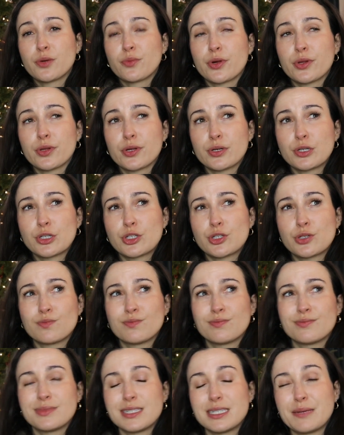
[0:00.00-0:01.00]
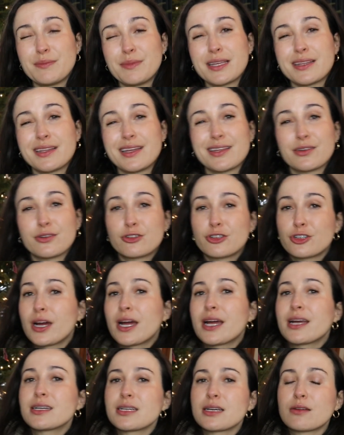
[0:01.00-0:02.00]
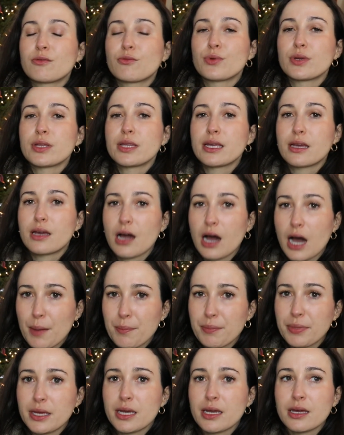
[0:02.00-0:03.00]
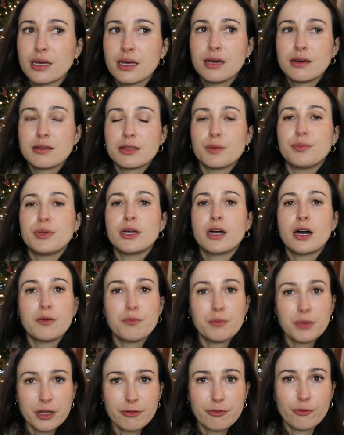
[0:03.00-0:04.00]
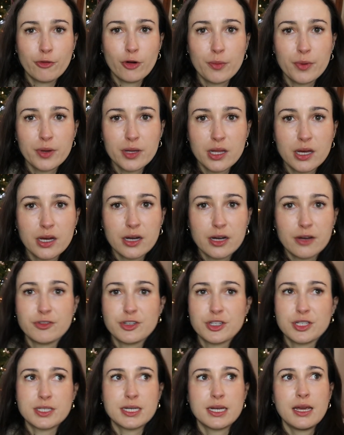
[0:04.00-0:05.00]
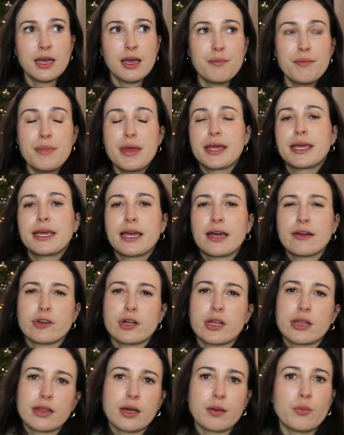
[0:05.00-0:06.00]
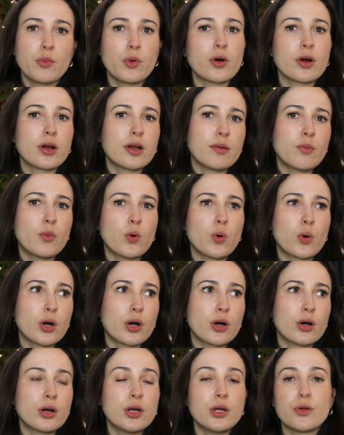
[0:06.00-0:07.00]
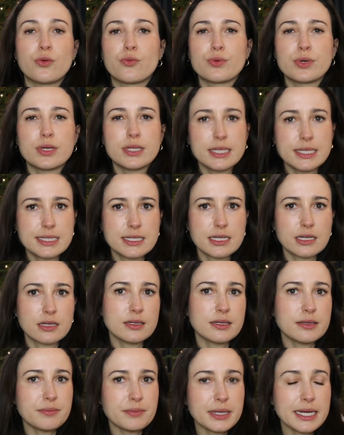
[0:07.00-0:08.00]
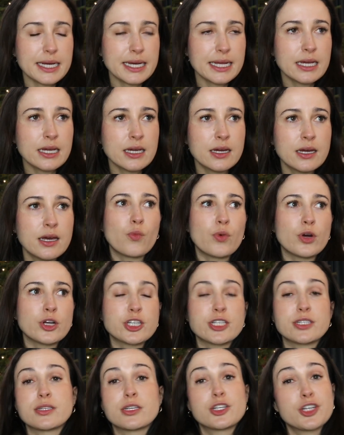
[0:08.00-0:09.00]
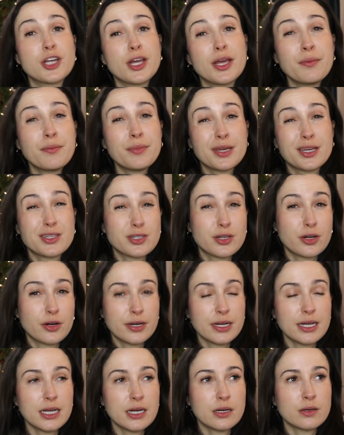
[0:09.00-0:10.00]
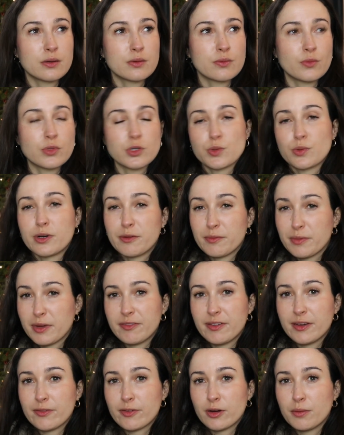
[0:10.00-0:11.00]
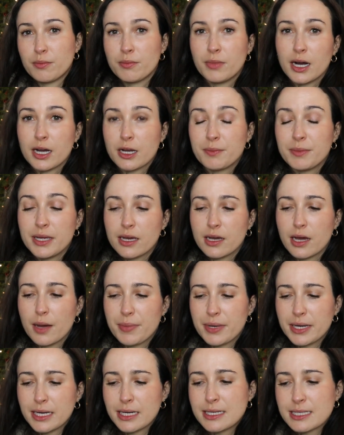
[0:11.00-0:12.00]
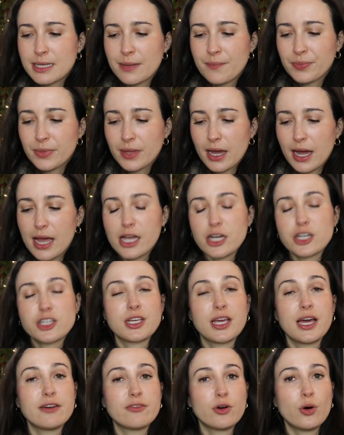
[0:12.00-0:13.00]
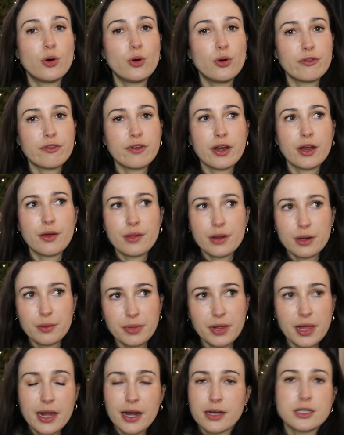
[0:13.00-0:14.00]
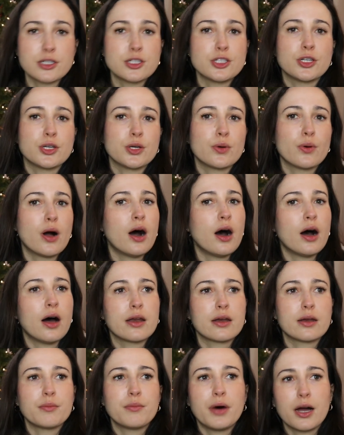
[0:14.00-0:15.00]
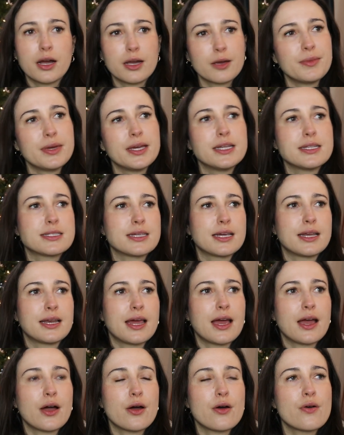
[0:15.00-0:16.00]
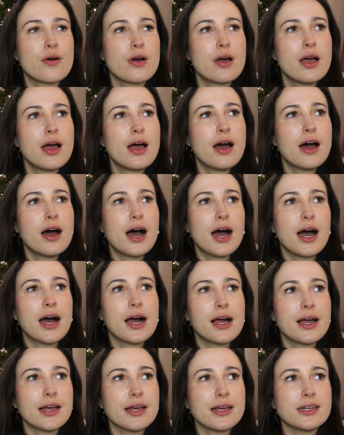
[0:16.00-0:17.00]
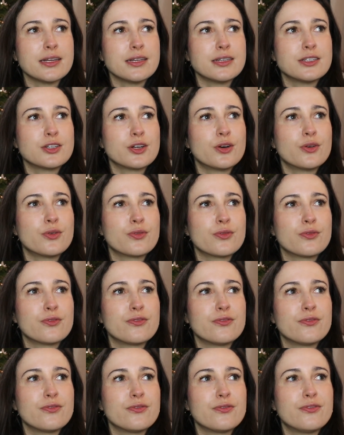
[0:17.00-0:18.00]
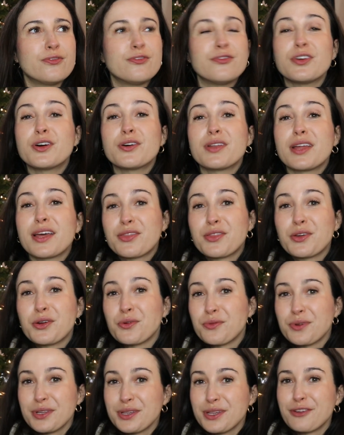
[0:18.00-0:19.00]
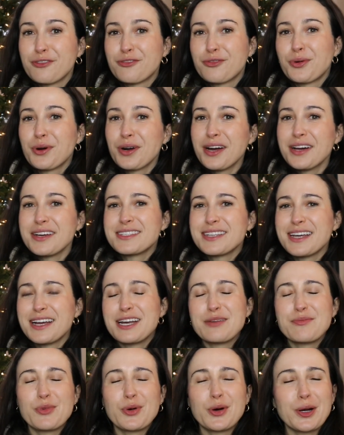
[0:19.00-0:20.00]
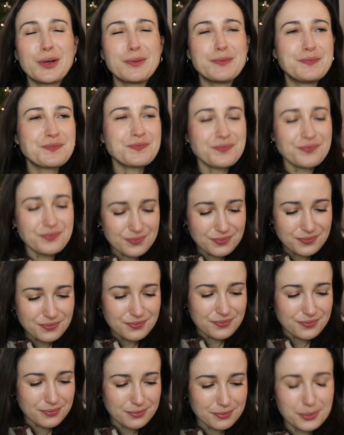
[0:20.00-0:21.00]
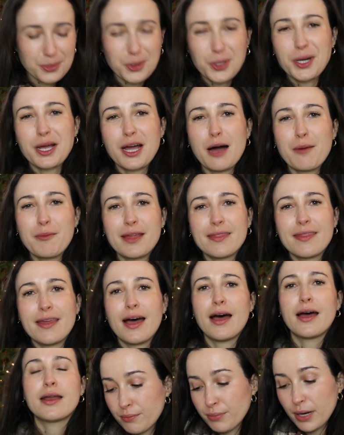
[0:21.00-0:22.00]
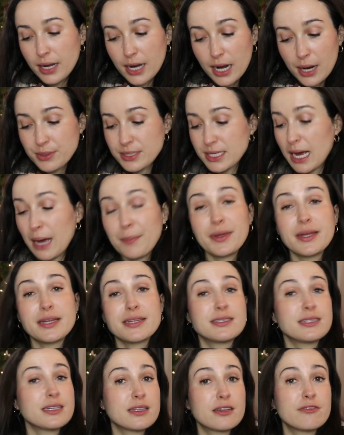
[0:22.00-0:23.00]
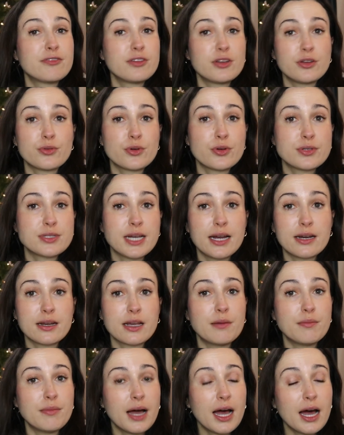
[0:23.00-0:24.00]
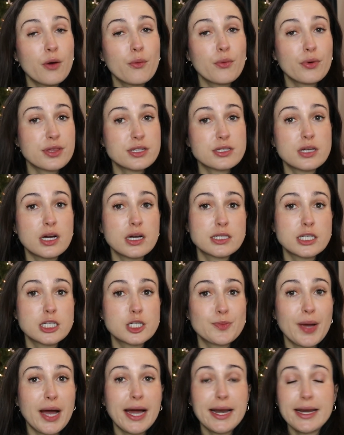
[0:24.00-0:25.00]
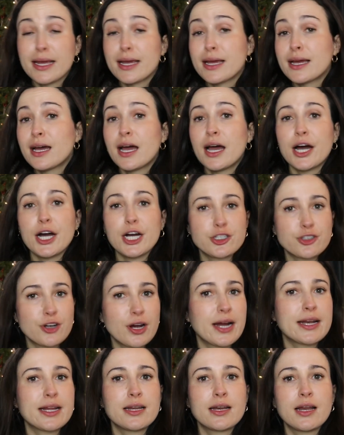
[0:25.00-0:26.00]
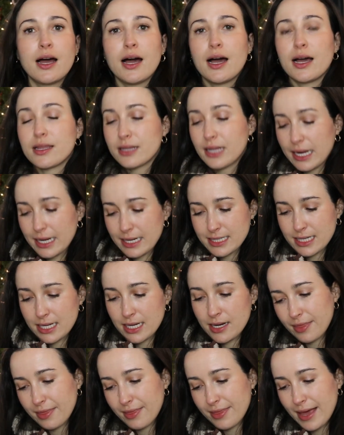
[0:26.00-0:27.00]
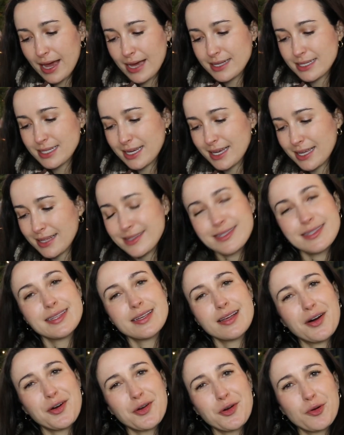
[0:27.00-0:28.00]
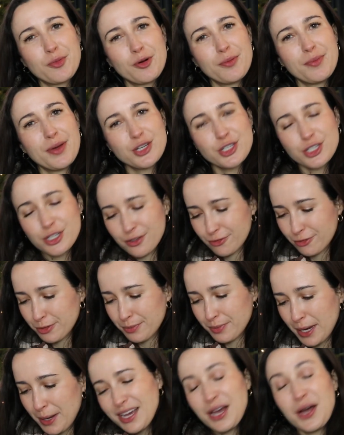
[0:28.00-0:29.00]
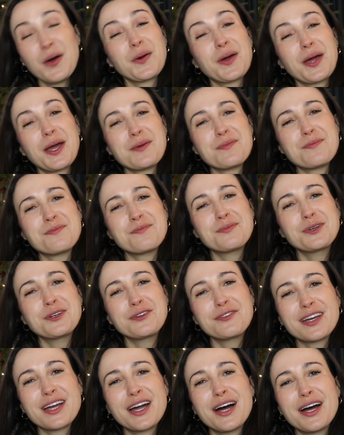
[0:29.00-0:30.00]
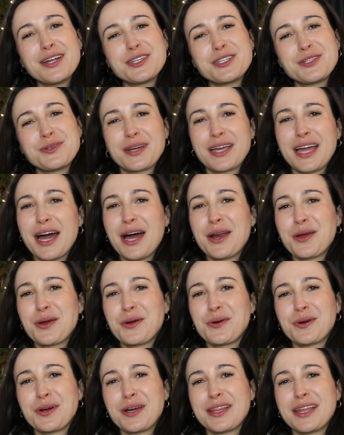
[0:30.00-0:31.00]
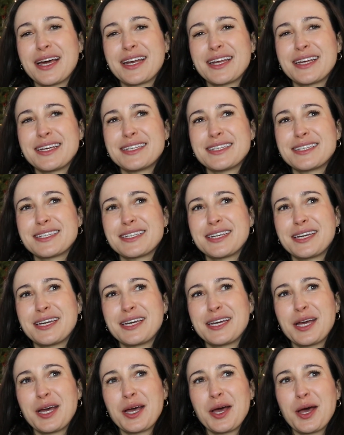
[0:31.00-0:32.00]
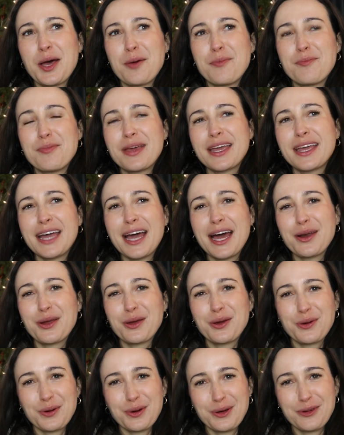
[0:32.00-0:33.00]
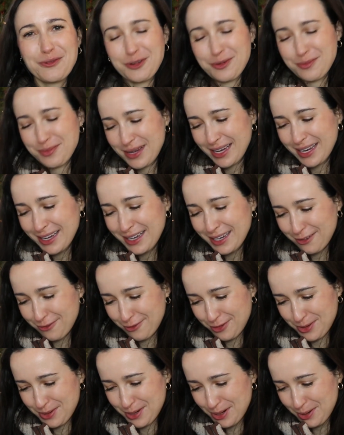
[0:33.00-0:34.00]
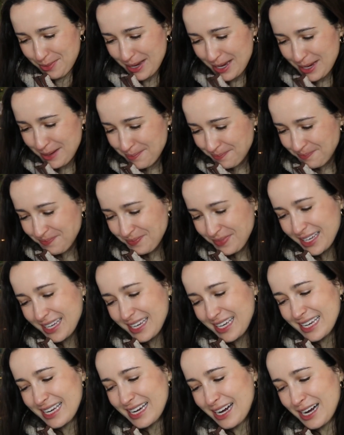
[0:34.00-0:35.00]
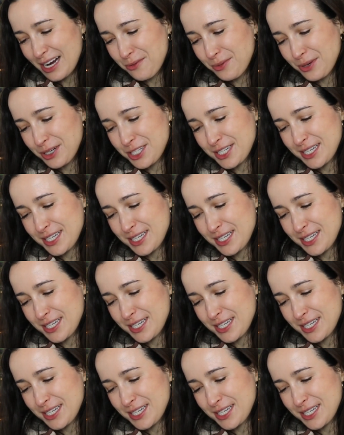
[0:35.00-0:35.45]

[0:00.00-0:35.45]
where they're seeming like they're trying to really copy the Beyond Meat formula of just making everything more and more realistically meaty, which is a shame because Gardein was one of my favorite mock meat companies. I actually have a whole video that I'm planning to do on mock meats and how I don't feel like they're really for us anymore. More to come on that. But I was happy to see that Field Roast had come out with a sausage patty. I tried it, I liked it. That gets the honorable mention for me. Okay, moving on to a category that is a big category for me, if you know me, which